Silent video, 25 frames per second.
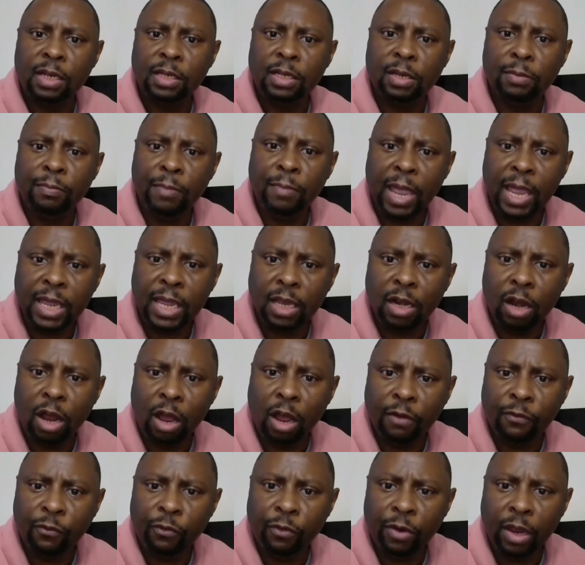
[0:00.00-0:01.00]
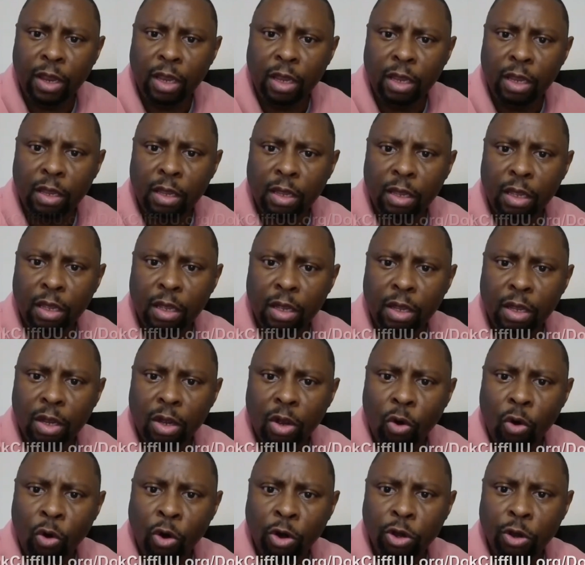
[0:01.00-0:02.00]
To make an offering
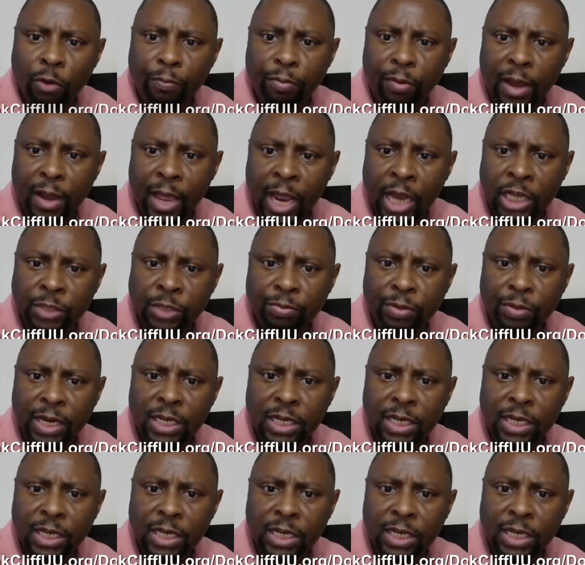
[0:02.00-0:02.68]
or your pledge,